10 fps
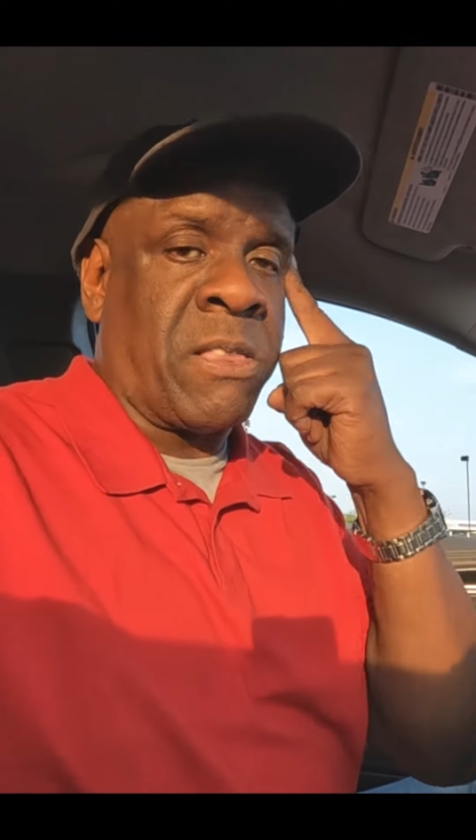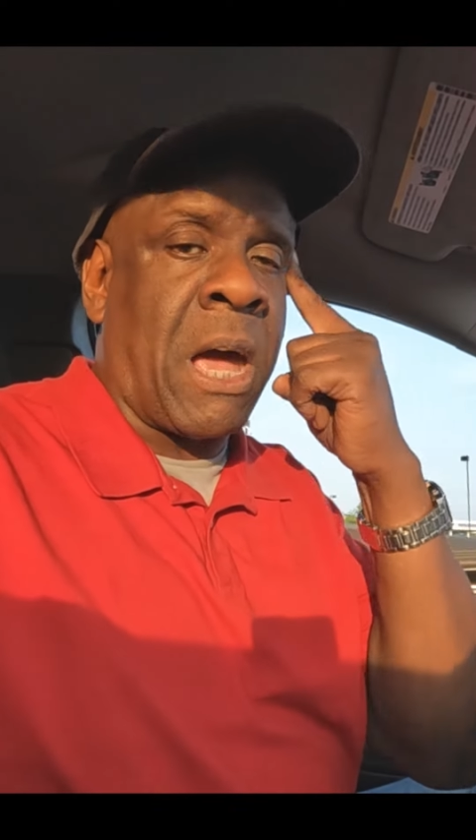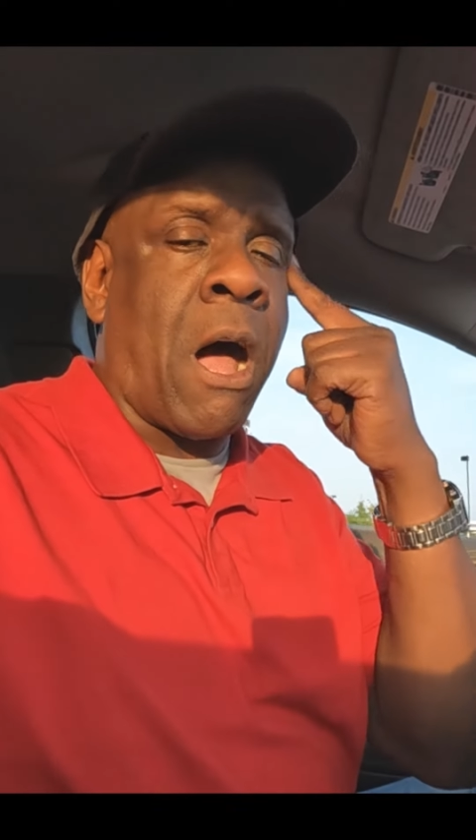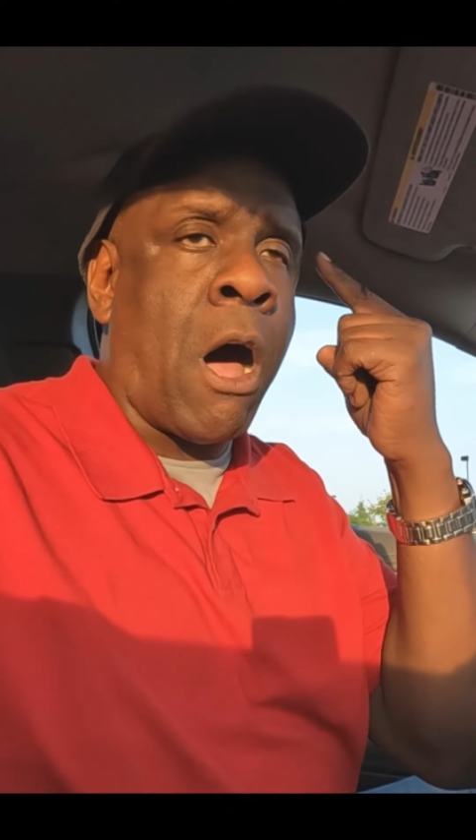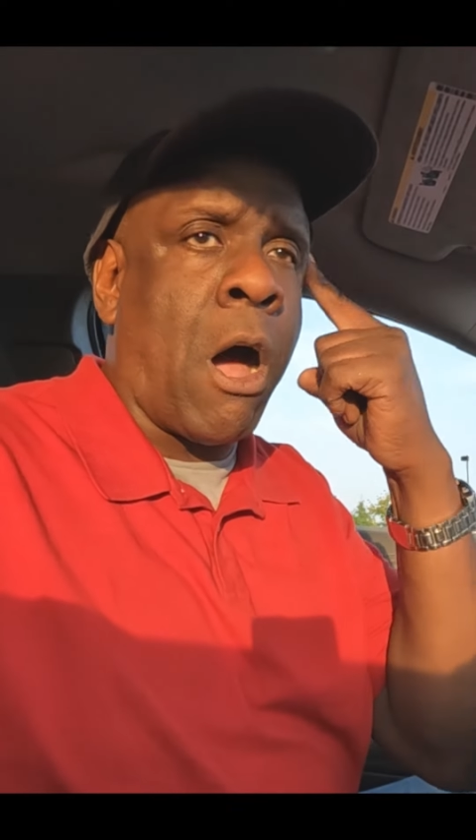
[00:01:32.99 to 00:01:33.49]

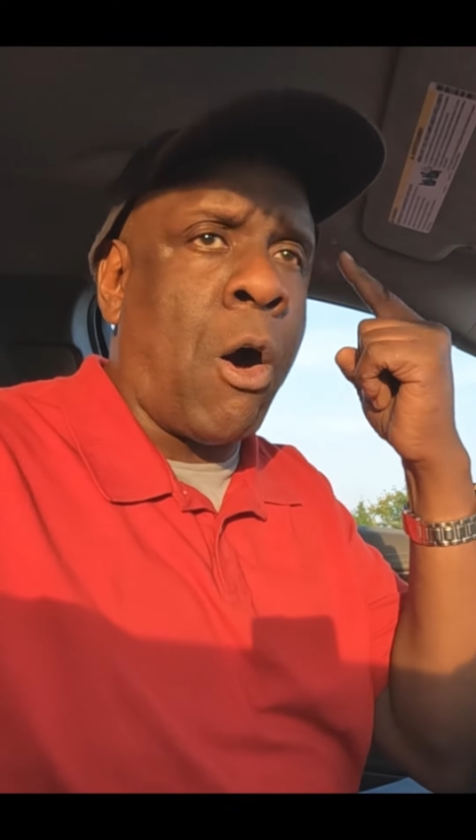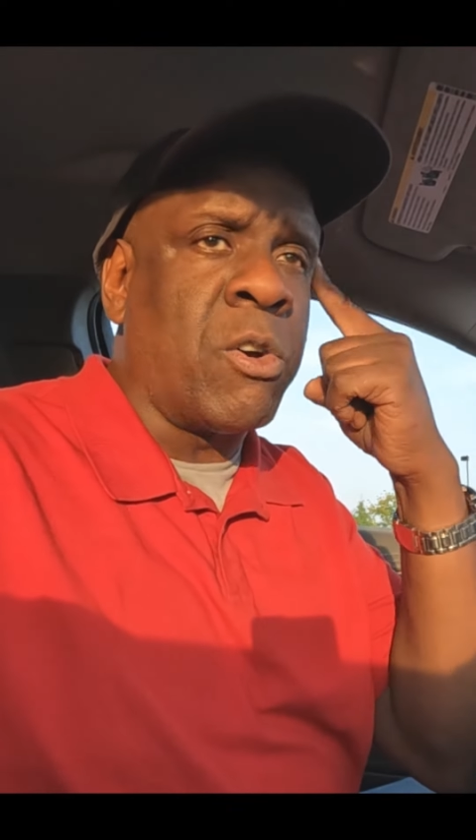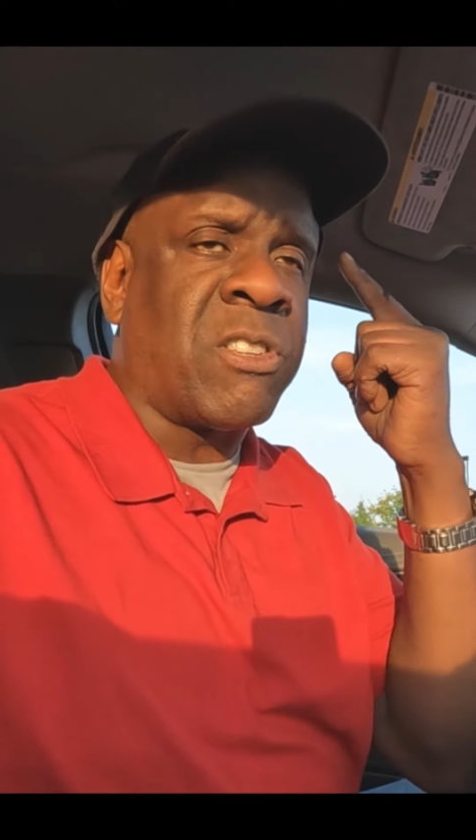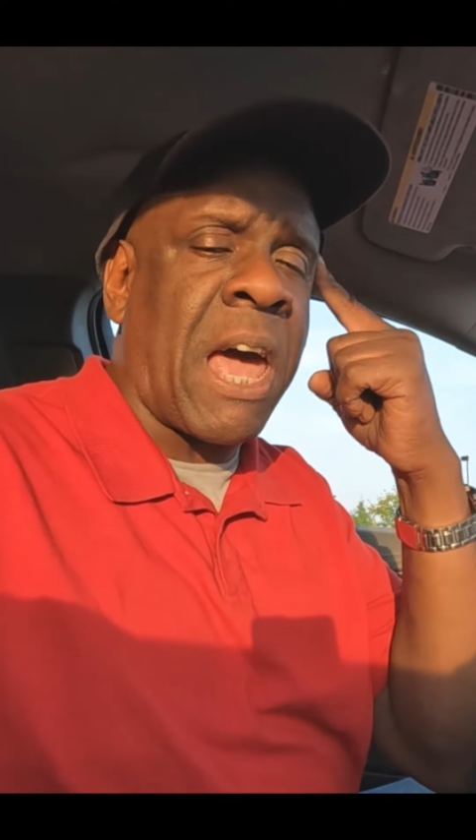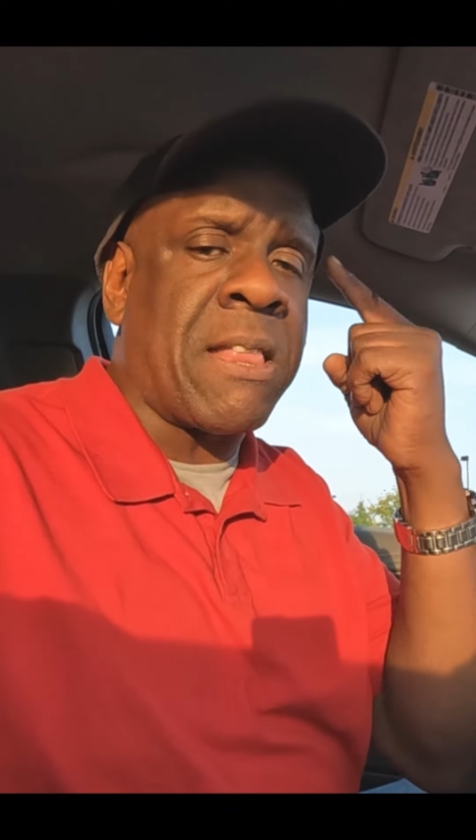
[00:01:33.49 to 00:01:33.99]
that I
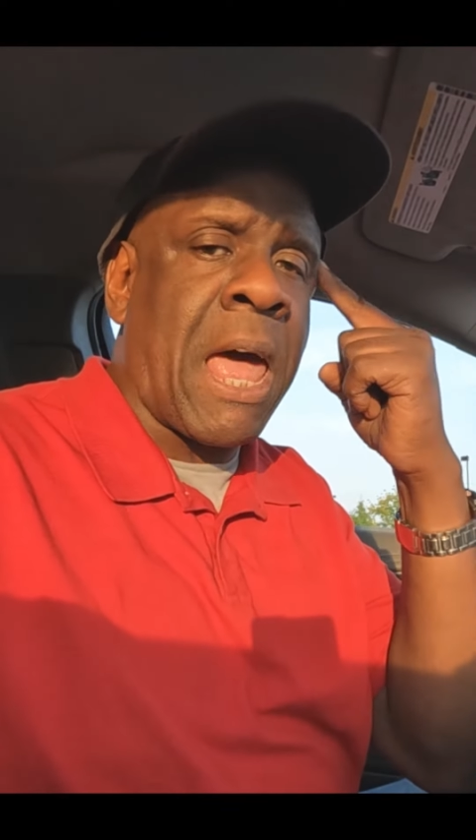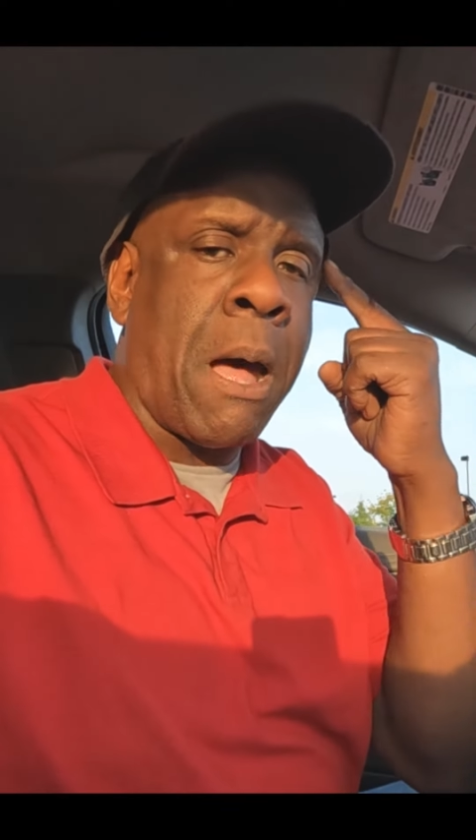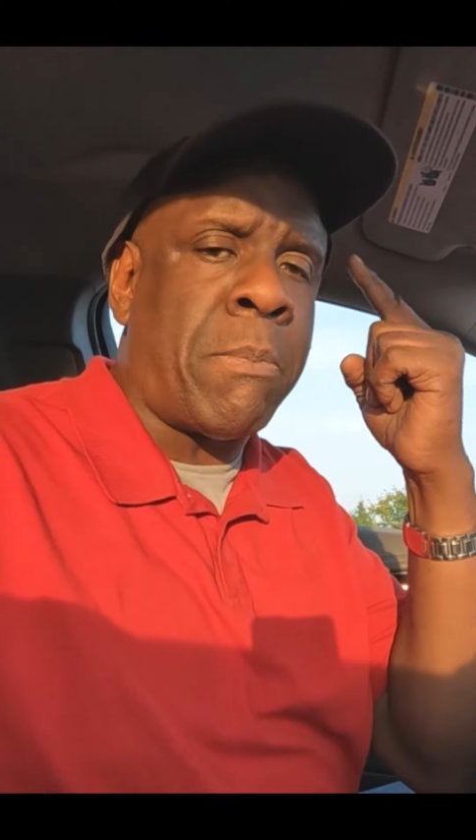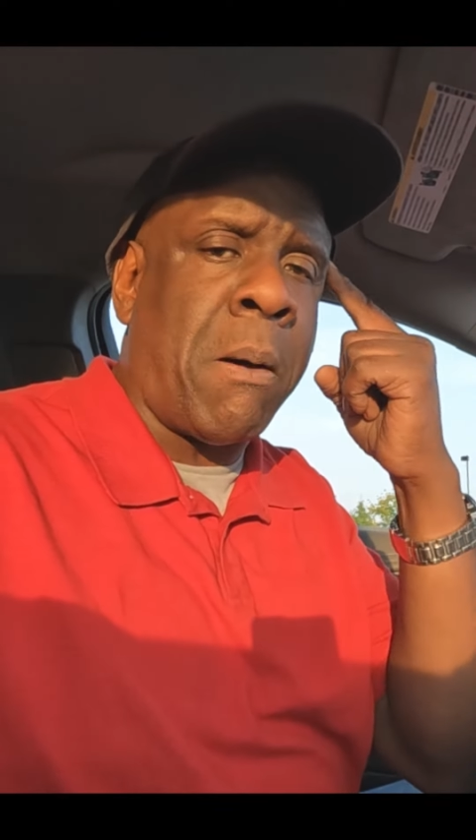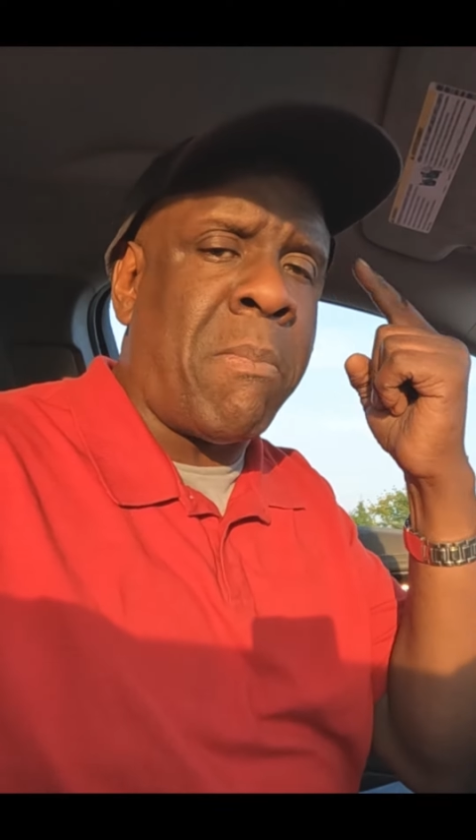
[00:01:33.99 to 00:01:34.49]
always had to
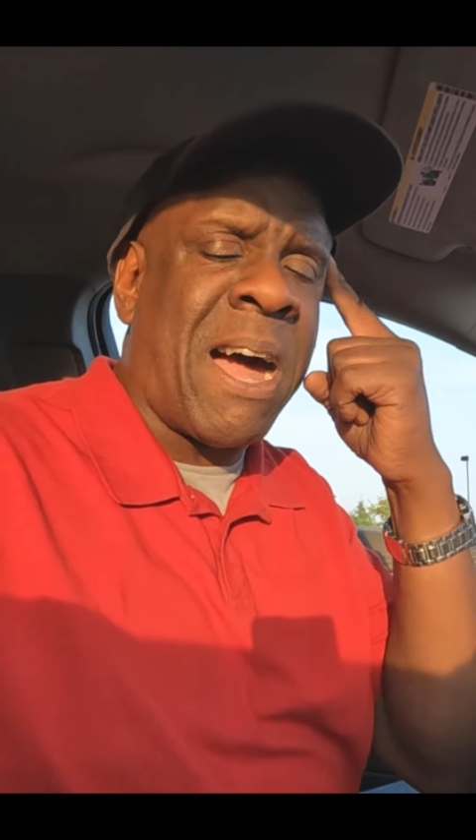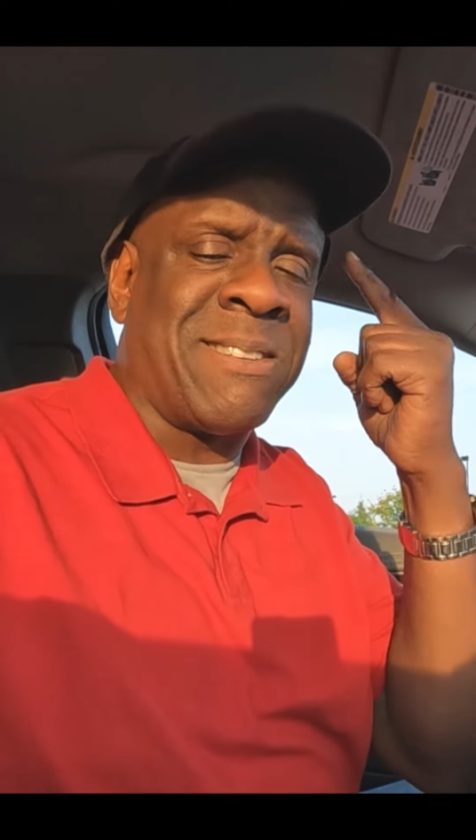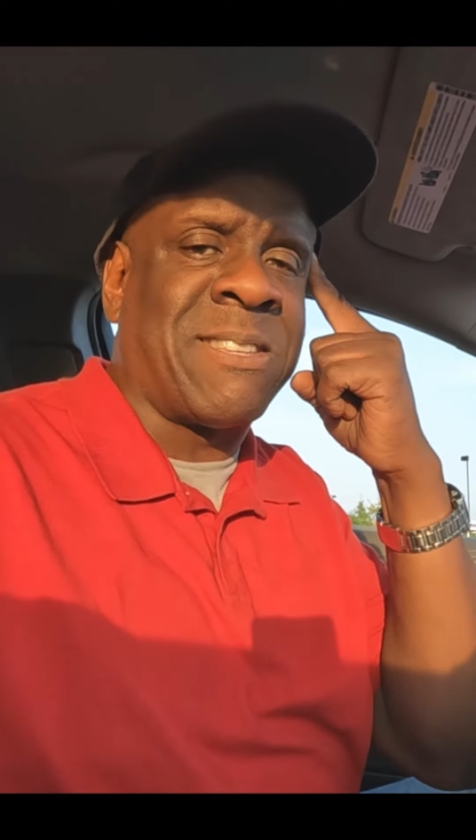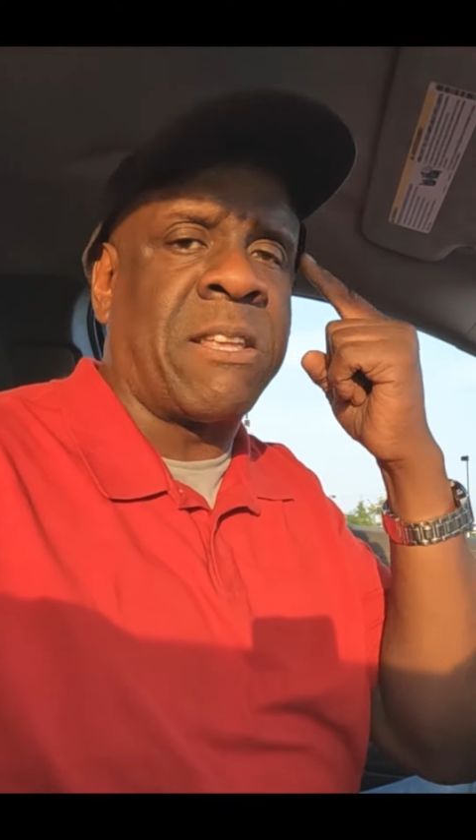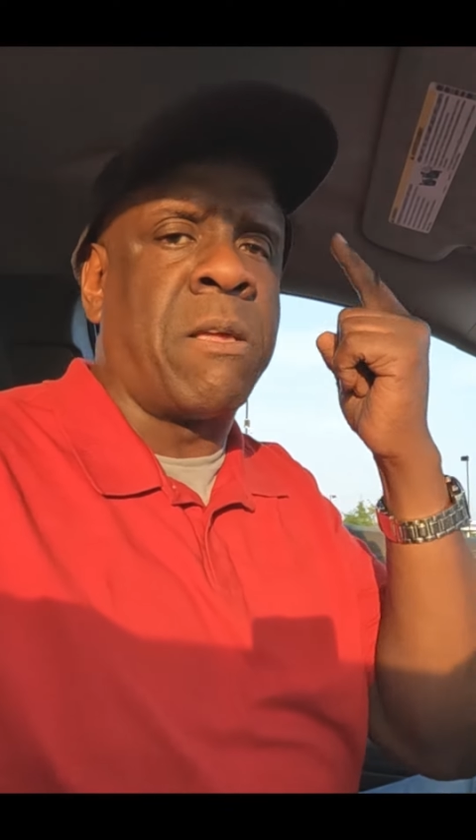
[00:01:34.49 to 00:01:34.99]
have my
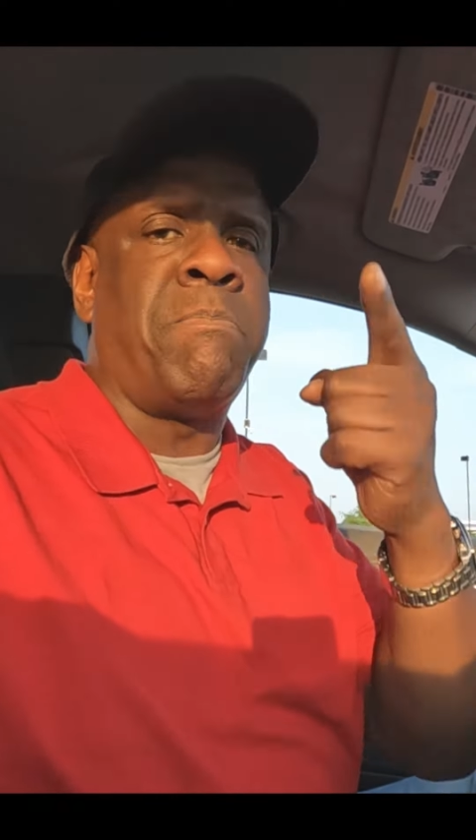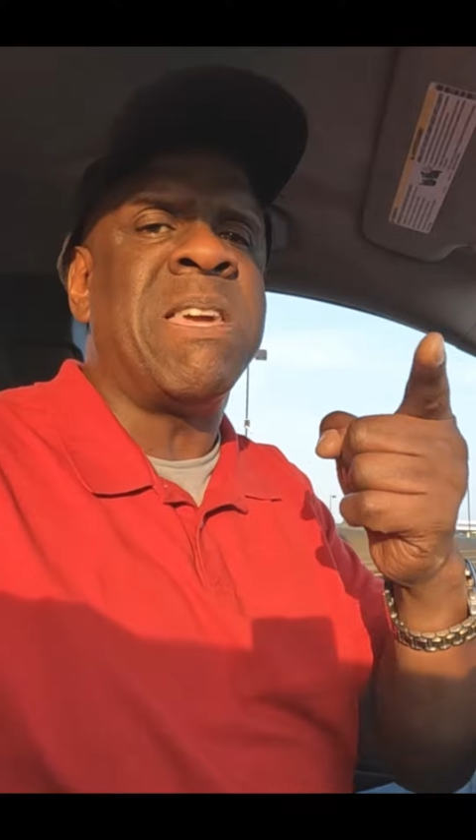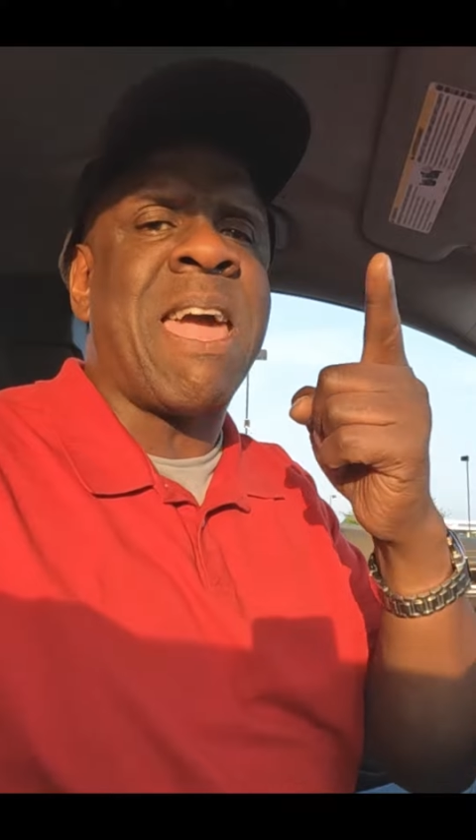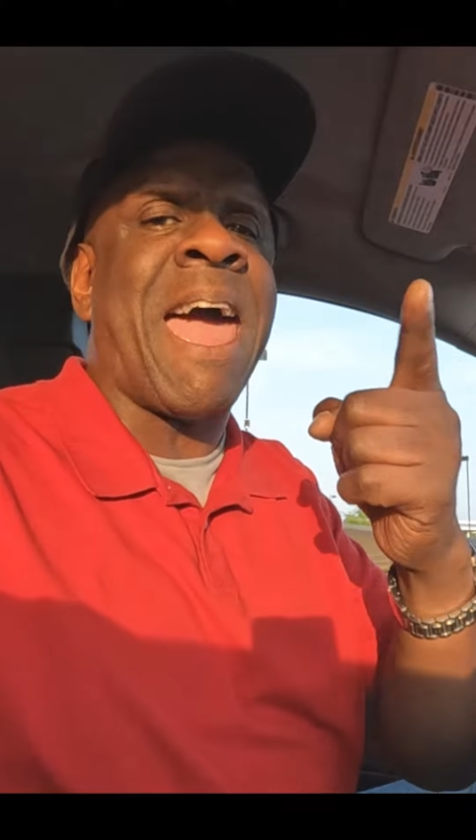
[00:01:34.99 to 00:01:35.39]
mindset to be